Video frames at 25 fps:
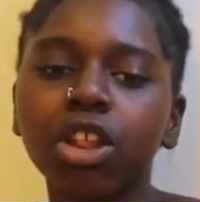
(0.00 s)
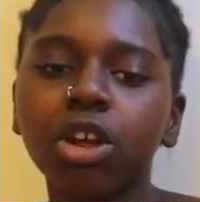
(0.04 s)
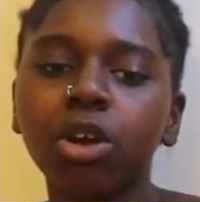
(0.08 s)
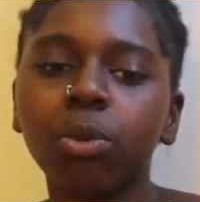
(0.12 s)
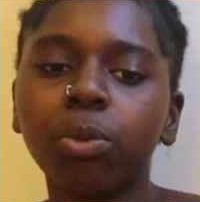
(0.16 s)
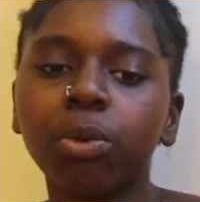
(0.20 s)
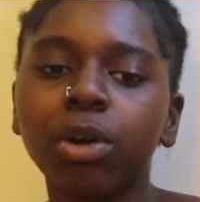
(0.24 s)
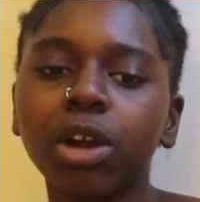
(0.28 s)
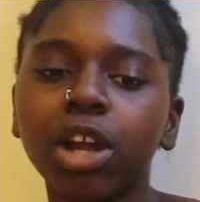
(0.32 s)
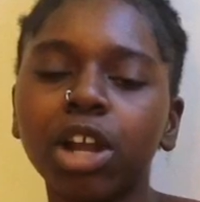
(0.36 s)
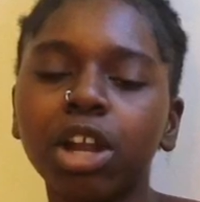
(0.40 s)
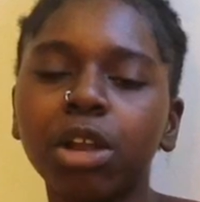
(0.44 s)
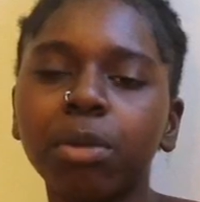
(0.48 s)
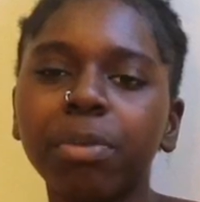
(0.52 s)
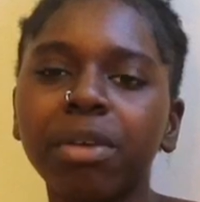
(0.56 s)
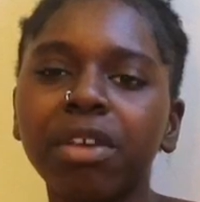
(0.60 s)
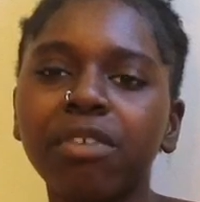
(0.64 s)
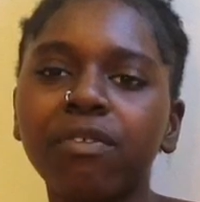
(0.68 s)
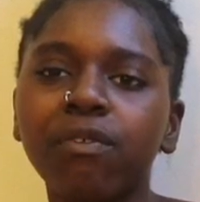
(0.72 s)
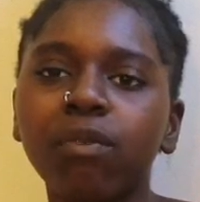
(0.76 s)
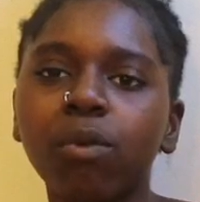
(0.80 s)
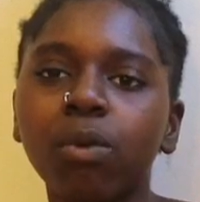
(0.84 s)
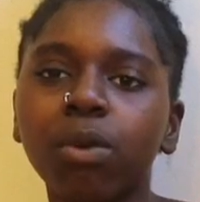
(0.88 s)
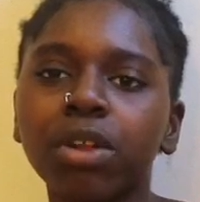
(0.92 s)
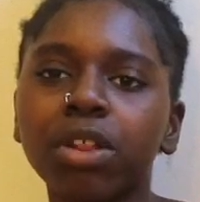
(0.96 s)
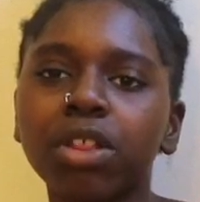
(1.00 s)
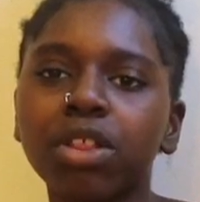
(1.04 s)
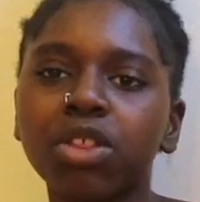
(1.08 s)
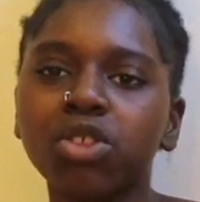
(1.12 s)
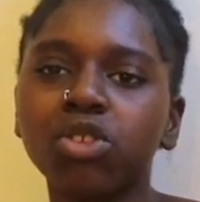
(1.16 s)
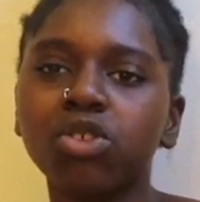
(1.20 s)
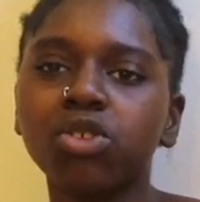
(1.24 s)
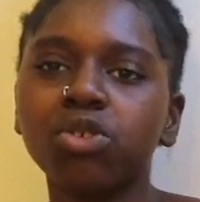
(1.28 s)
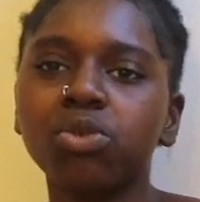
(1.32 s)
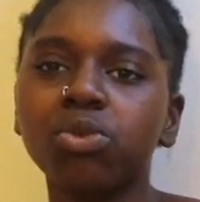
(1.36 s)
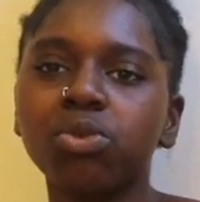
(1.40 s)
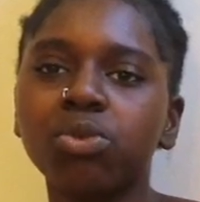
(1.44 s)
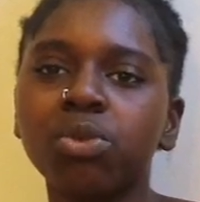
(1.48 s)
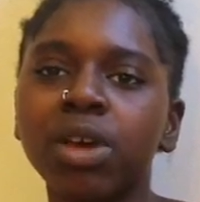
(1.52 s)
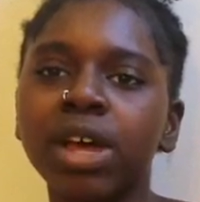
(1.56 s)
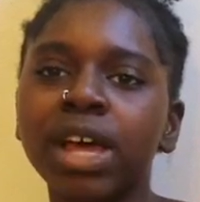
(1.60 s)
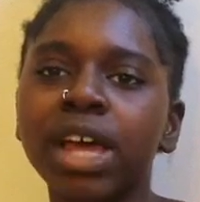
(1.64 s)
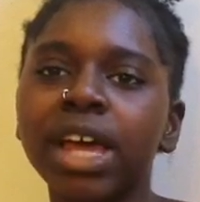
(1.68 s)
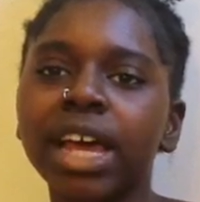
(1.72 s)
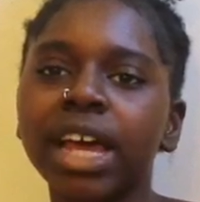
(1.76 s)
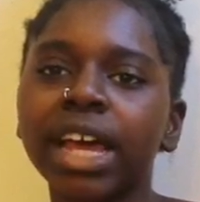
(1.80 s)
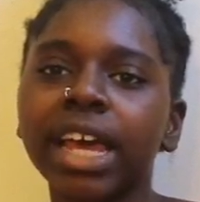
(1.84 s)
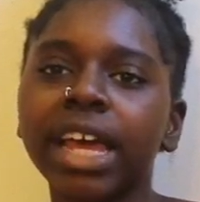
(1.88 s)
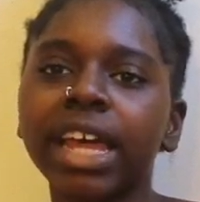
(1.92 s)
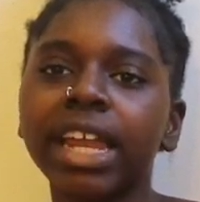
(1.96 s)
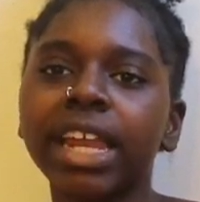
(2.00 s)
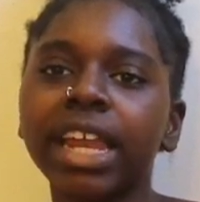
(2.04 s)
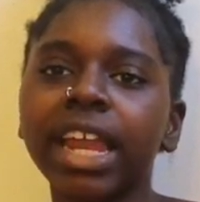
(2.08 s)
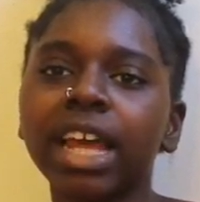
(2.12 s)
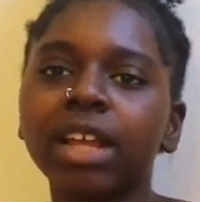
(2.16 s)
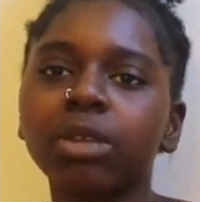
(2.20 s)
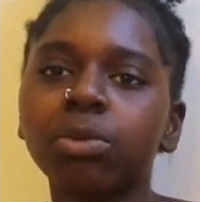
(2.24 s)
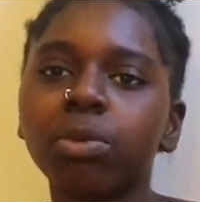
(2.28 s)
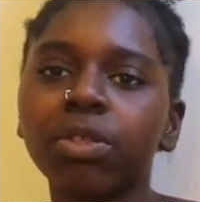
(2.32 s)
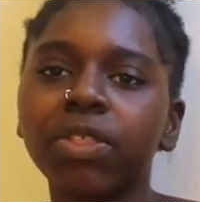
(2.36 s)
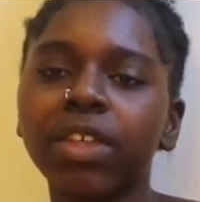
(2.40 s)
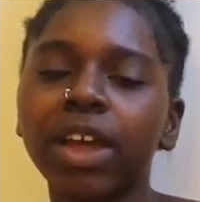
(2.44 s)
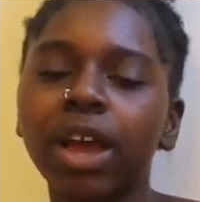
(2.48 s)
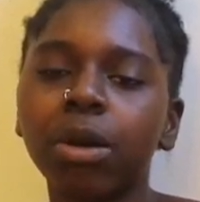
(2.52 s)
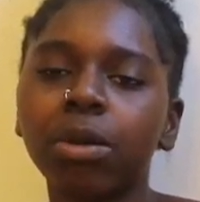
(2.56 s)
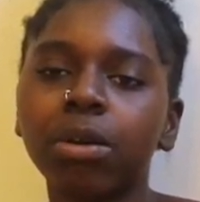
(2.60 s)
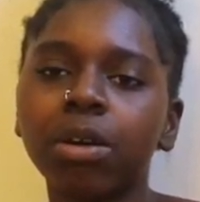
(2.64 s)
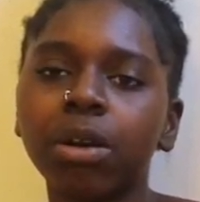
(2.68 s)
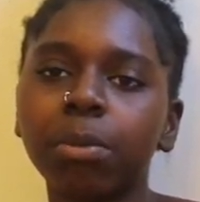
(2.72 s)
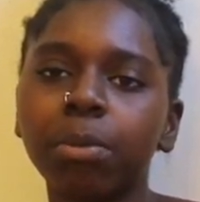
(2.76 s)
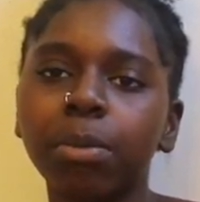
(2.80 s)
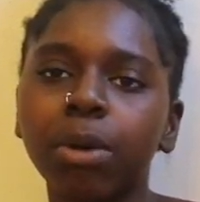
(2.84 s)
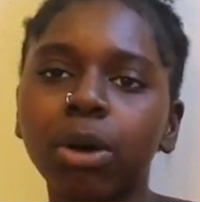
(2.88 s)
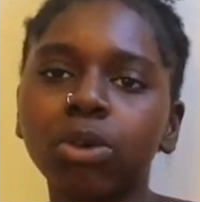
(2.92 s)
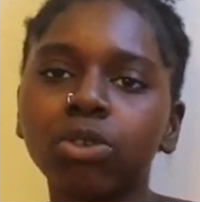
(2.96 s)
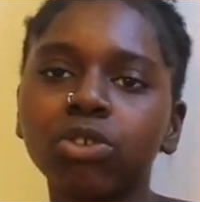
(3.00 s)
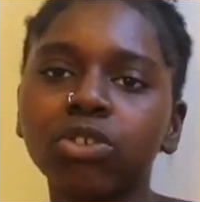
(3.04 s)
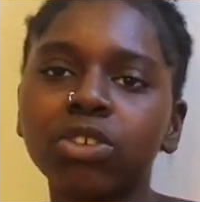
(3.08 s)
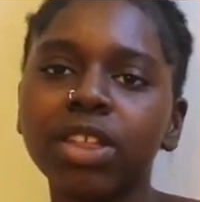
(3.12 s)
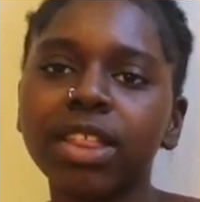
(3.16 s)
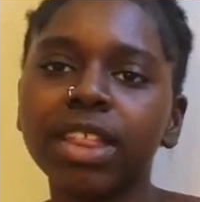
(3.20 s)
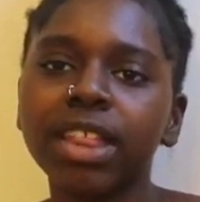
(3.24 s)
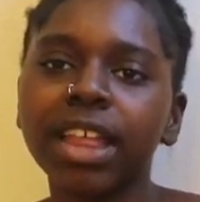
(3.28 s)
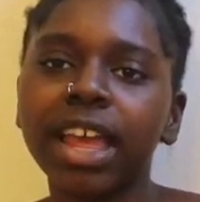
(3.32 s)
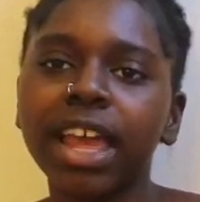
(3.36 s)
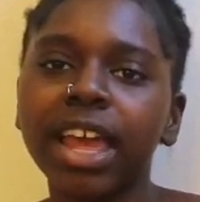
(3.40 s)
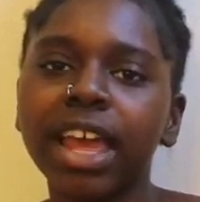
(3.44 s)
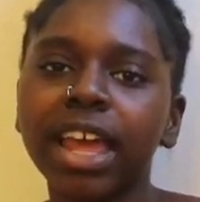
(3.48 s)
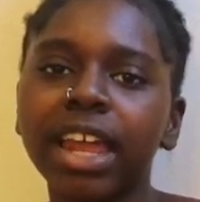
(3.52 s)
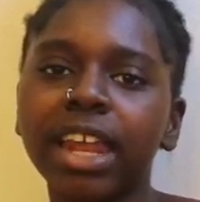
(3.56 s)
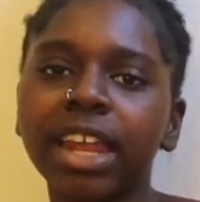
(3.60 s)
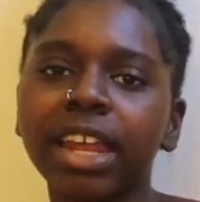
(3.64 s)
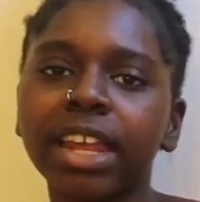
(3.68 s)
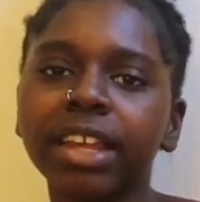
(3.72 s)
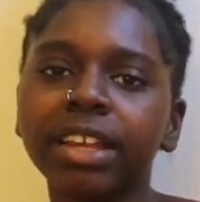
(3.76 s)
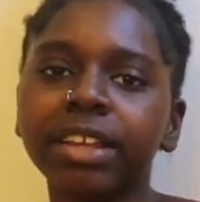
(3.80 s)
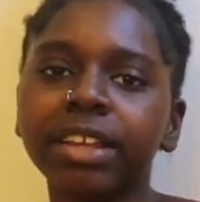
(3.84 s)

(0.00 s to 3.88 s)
So we're going to be forced to connect with our emotions and